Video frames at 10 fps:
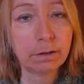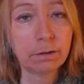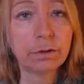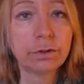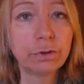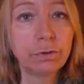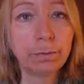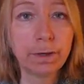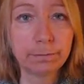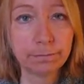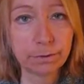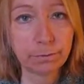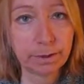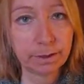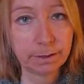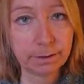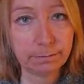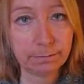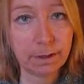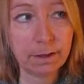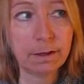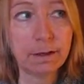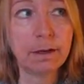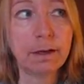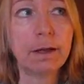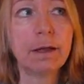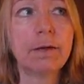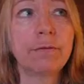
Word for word: There are two problems with this. Uh,